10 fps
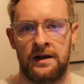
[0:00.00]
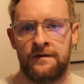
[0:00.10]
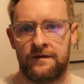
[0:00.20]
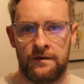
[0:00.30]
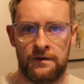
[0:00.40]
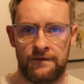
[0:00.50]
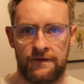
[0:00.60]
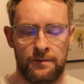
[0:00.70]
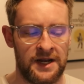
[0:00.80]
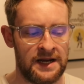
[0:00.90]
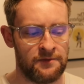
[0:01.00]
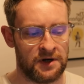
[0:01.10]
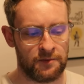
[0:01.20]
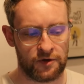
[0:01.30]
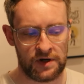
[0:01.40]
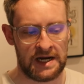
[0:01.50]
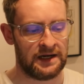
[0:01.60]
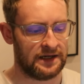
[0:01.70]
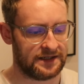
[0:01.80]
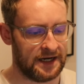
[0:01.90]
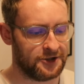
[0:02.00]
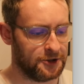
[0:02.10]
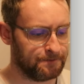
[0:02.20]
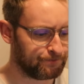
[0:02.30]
for me when I'm creating a session.